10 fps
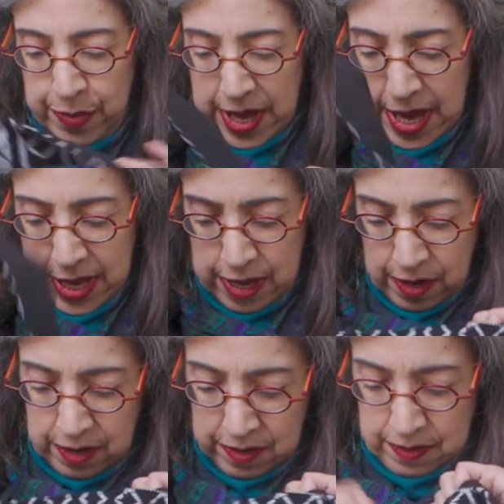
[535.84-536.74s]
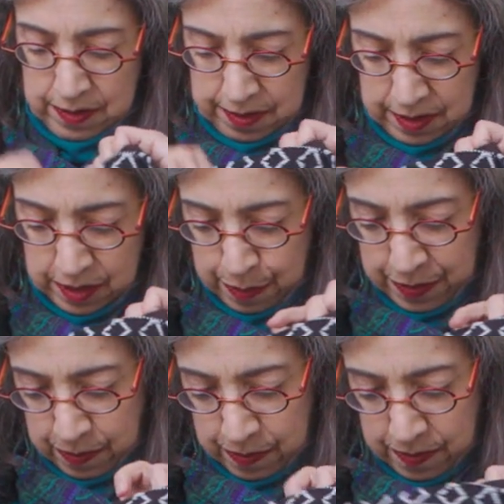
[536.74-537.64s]
bag here. Oh,
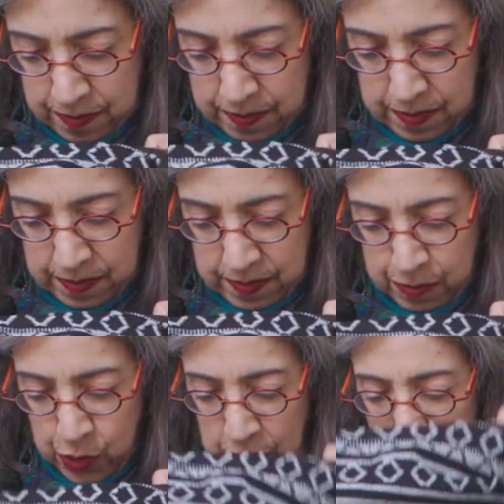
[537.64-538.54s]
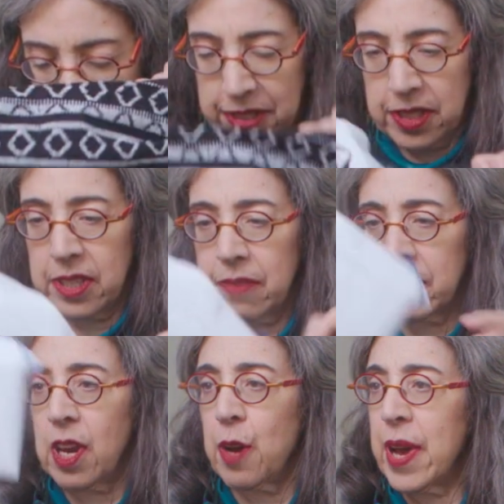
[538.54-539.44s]
boy, all this didn't even
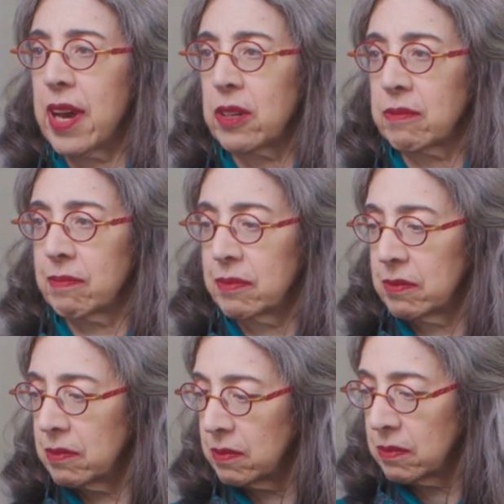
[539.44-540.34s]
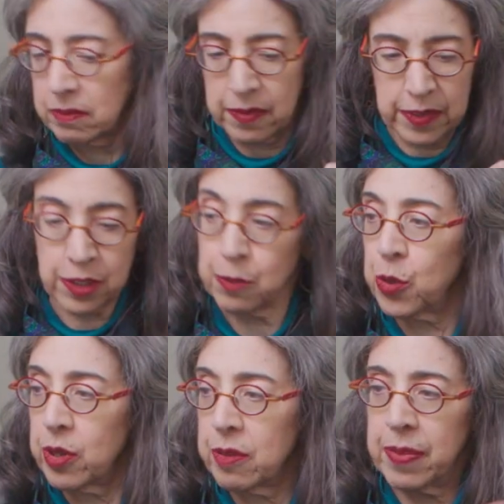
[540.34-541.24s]
come out. This
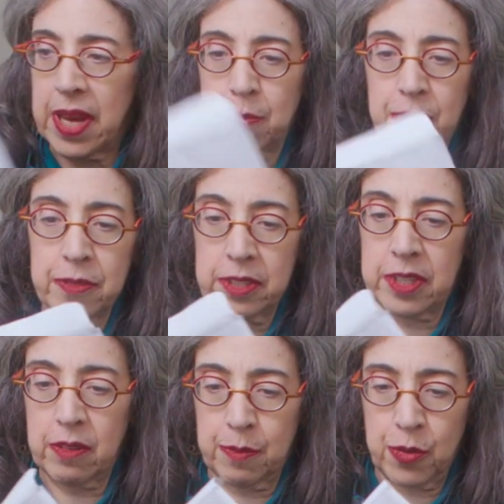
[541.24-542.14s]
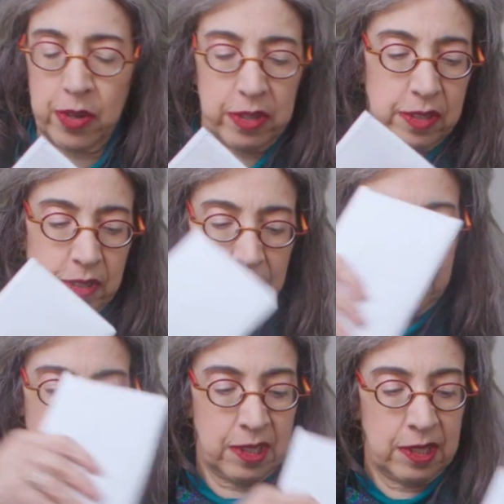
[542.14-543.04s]
important paper, these are important.
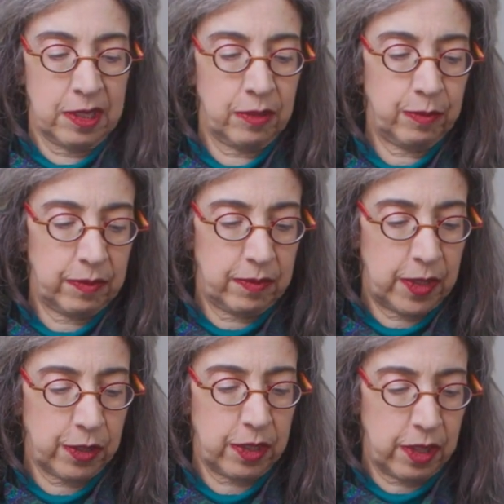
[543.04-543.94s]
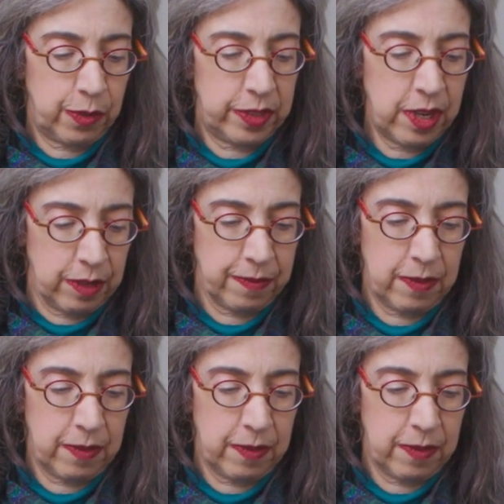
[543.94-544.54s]
Those can go in there.